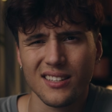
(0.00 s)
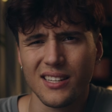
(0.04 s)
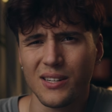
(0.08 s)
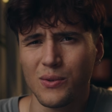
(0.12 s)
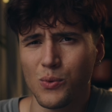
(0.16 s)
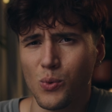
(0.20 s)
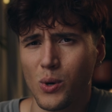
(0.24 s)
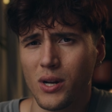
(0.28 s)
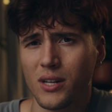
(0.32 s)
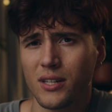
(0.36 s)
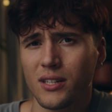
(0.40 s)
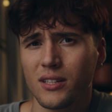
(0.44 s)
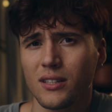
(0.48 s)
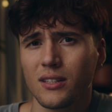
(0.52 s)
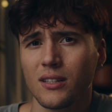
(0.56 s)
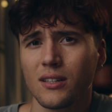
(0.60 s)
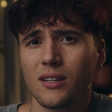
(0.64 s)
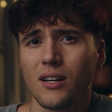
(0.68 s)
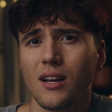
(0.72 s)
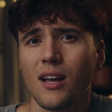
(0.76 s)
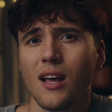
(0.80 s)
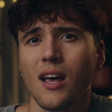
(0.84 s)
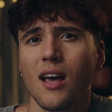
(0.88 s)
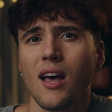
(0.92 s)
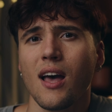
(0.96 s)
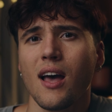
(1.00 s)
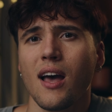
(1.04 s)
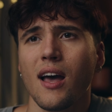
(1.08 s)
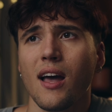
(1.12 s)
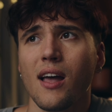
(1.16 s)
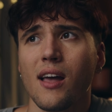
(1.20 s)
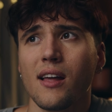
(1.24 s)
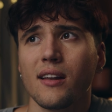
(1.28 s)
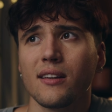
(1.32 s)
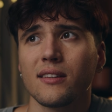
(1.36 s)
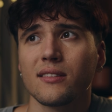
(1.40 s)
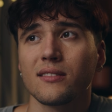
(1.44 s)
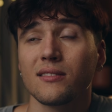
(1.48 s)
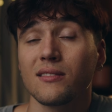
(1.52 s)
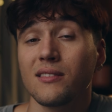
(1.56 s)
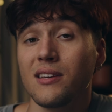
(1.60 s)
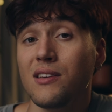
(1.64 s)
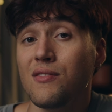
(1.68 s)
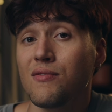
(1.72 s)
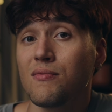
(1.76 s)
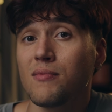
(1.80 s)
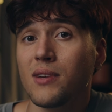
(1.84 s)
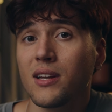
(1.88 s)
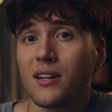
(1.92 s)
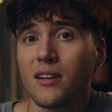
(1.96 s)
in winter, and
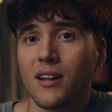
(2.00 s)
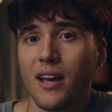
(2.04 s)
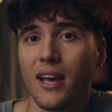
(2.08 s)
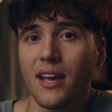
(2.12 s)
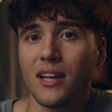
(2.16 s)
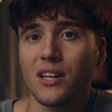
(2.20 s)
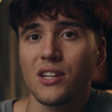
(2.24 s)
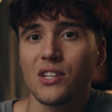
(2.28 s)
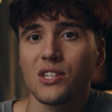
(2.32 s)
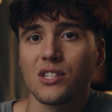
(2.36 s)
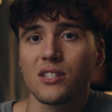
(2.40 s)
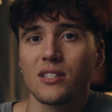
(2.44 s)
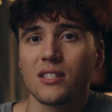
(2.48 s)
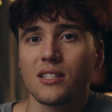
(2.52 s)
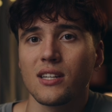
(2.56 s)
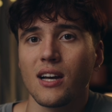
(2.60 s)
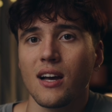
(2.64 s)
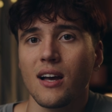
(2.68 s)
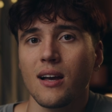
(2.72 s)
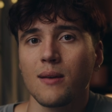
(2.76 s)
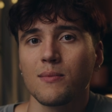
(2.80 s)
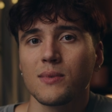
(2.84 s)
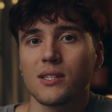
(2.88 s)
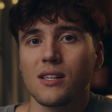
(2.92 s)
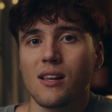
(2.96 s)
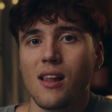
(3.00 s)
even in ancient times,